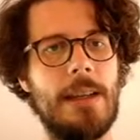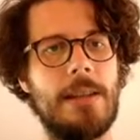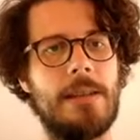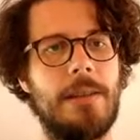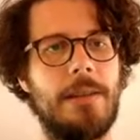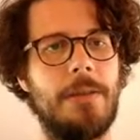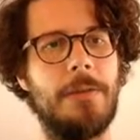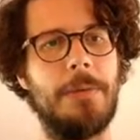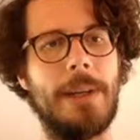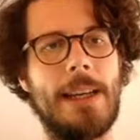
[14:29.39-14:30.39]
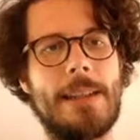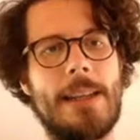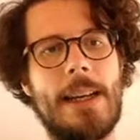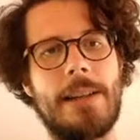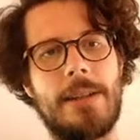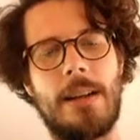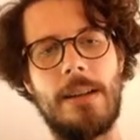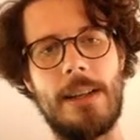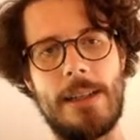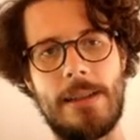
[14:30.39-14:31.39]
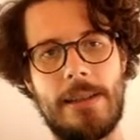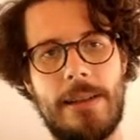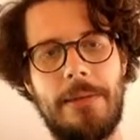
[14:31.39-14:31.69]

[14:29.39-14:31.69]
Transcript: so we get the actual list